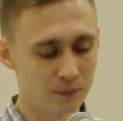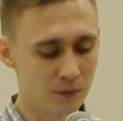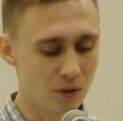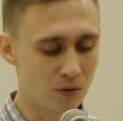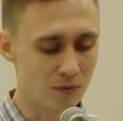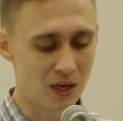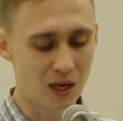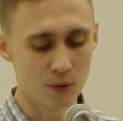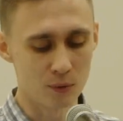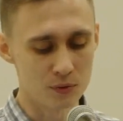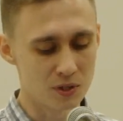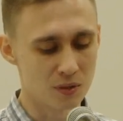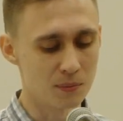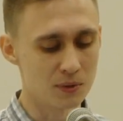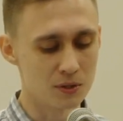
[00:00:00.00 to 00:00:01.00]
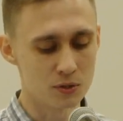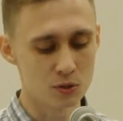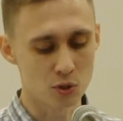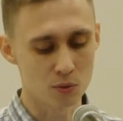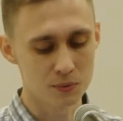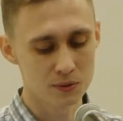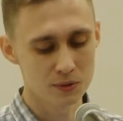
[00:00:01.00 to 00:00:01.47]
of how you submit these
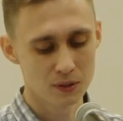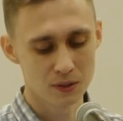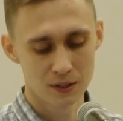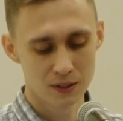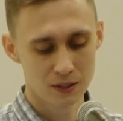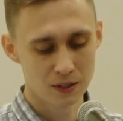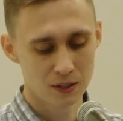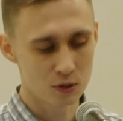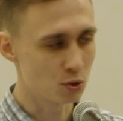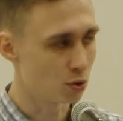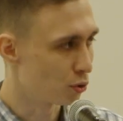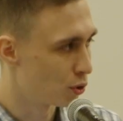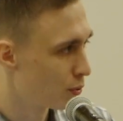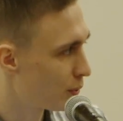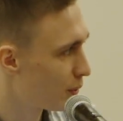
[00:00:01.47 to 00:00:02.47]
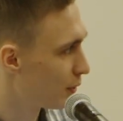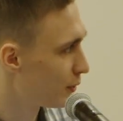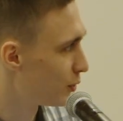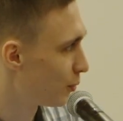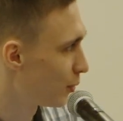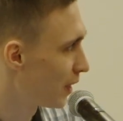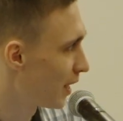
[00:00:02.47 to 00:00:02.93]
jobs. John, do you want
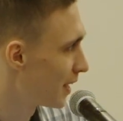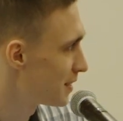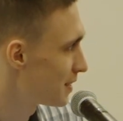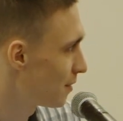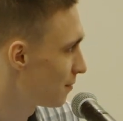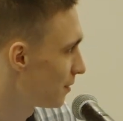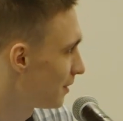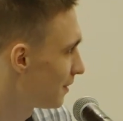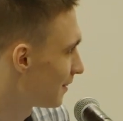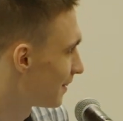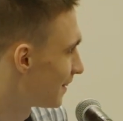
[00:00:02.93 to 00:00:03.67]
to add something?